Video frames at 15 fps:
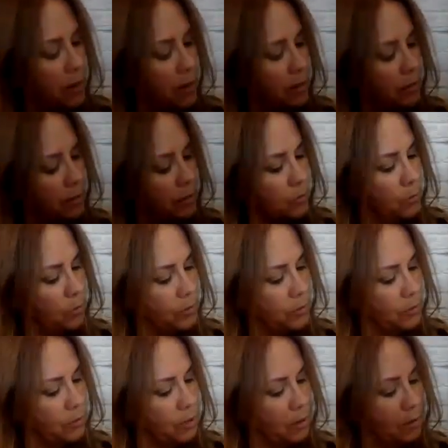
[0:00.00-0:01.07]
color is cool
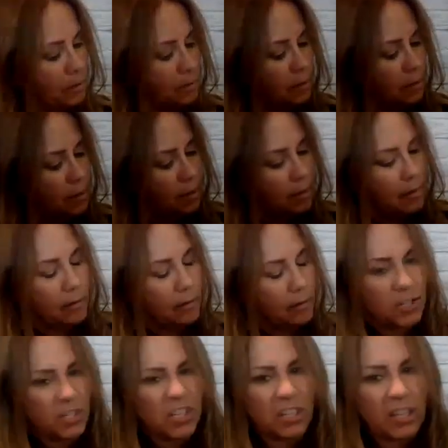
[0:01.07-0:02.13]
too, though,
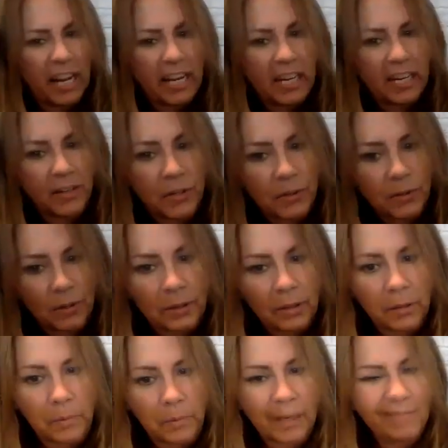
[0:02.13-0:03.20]
just to lighten it just a
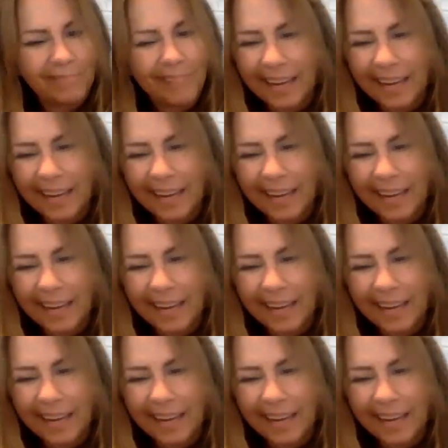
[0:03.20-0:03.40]
little bit.